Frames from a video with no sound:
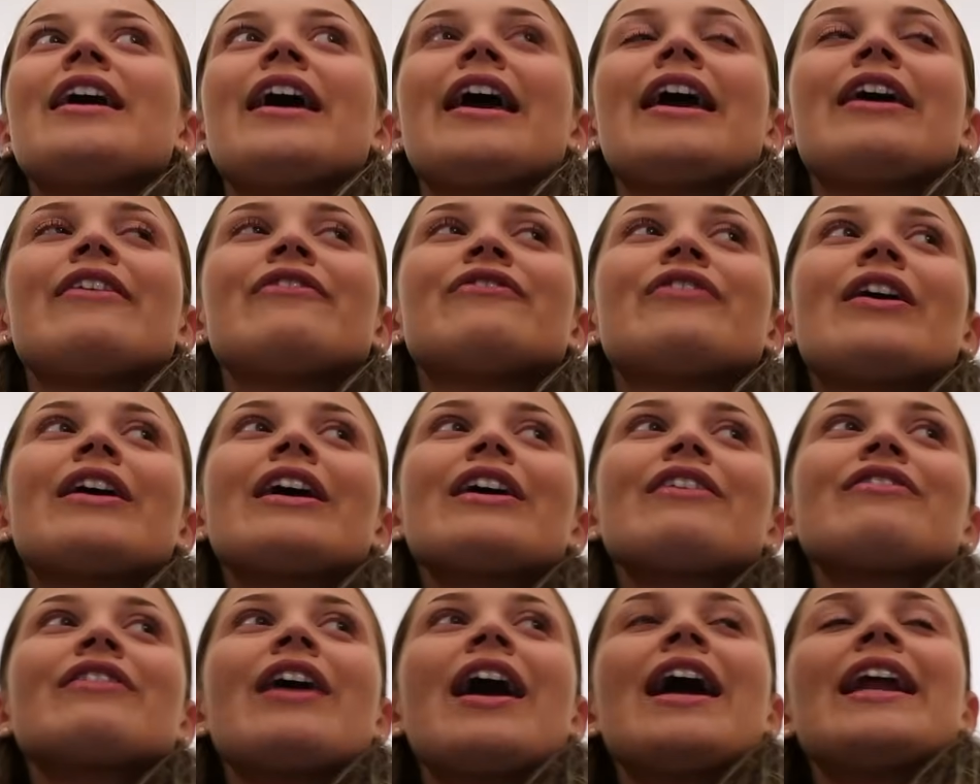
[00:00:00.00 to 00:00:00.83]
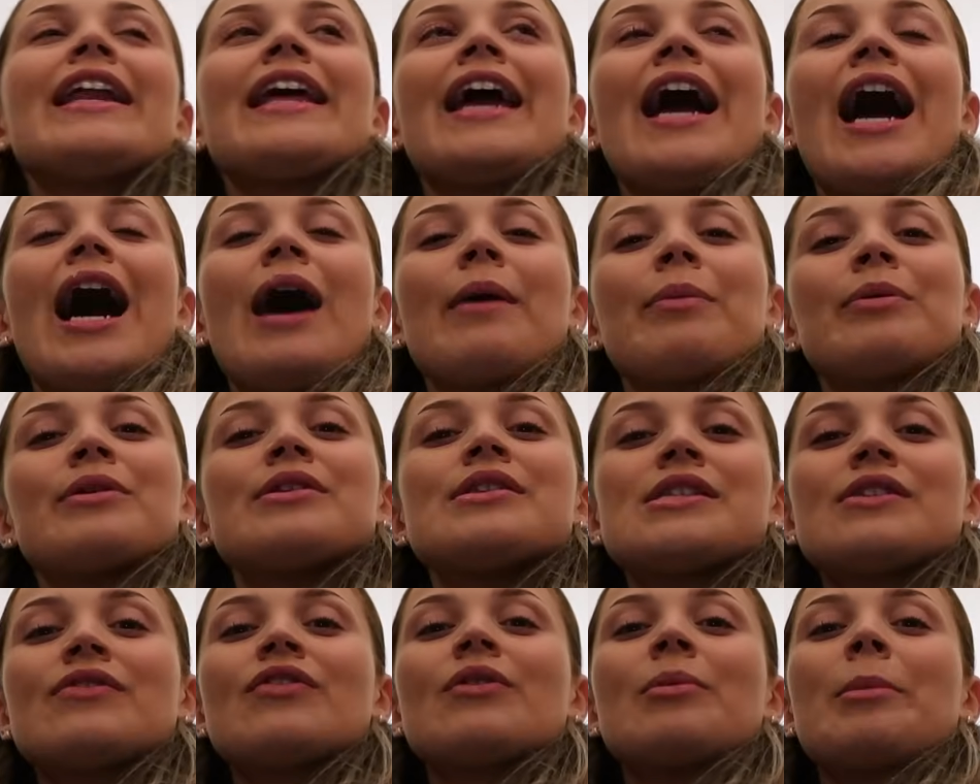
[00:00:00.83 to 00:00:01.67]
it very rarely
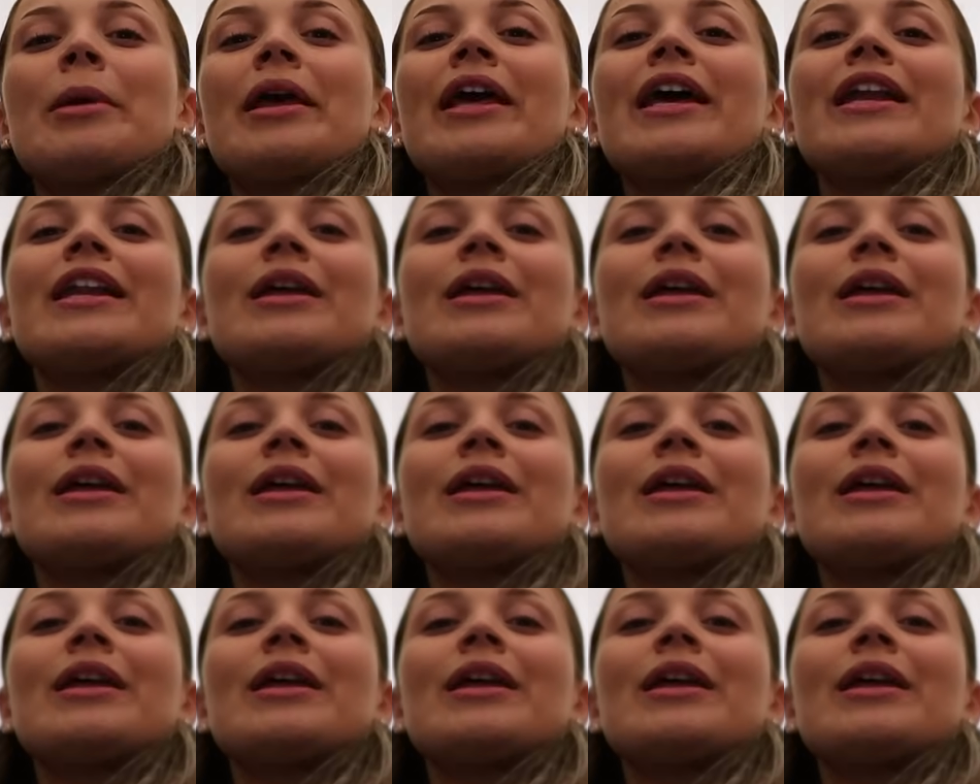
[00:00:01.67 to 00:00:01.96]
happens for me